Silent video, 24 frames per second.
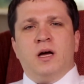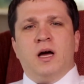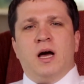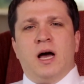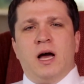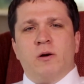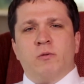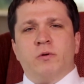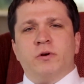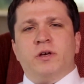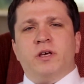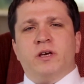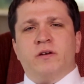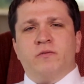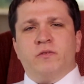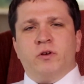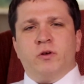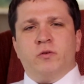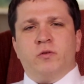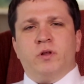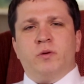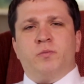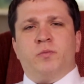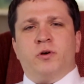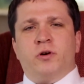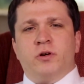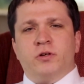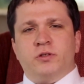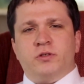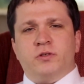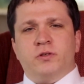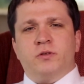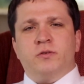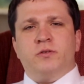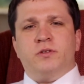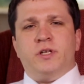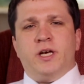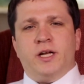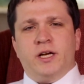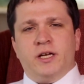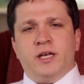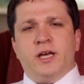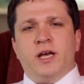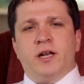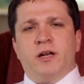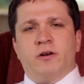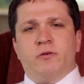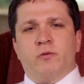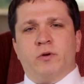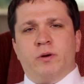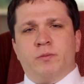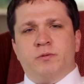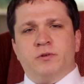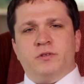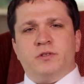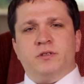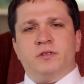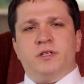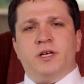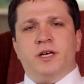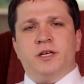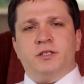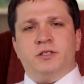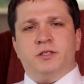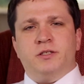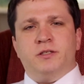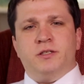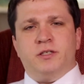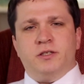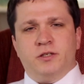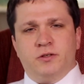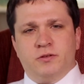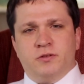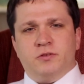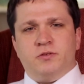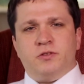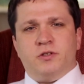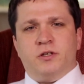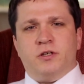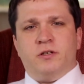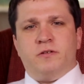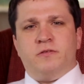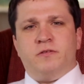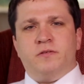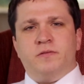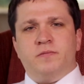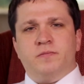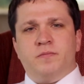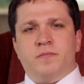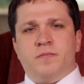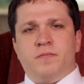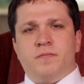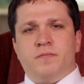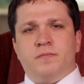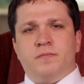I will give you the personal, dedicated representation that you deserve.